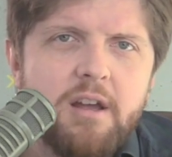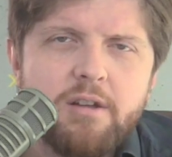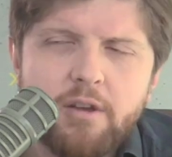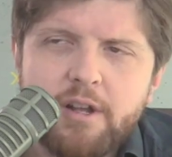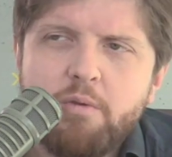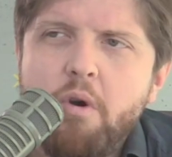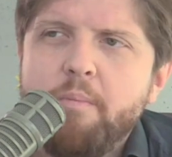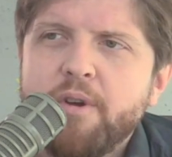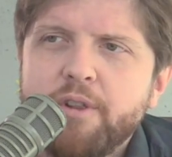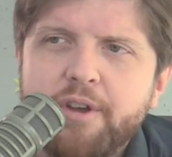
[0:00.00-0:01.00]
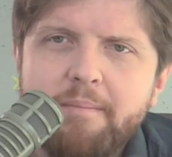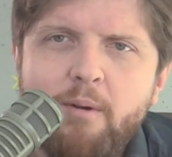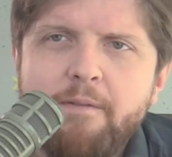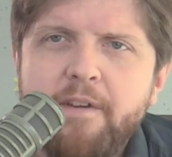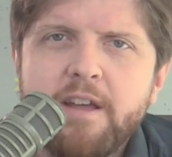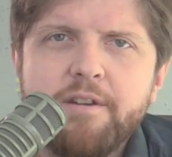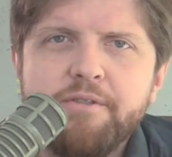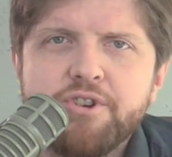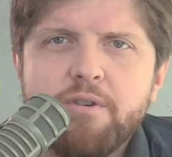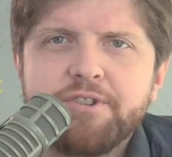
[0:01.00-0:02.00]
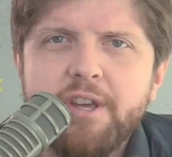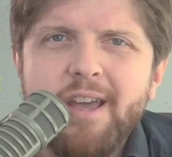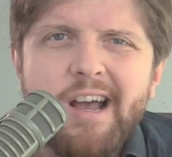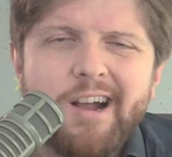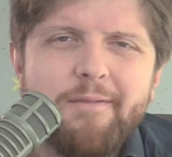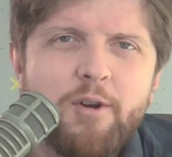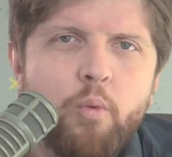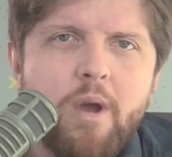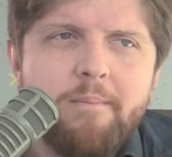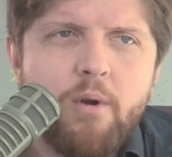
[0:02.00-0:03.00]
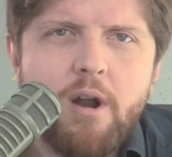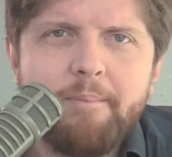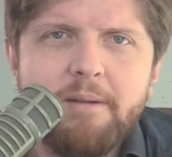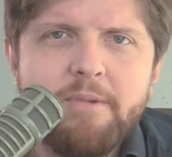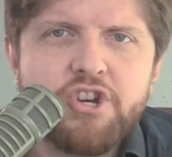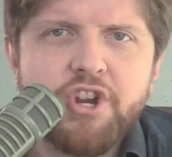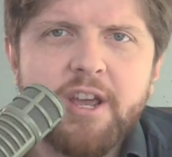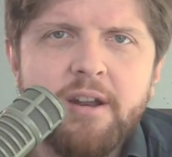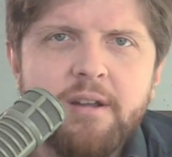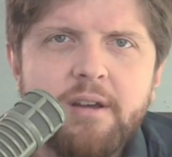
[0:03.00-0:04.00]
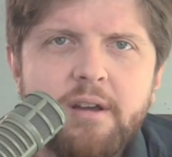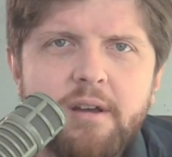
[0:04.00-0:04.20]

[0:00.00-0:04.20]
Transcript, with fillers: You look at Cuomo, you look at Murphy in New Jersey, Governor Whitmer up in Michigan.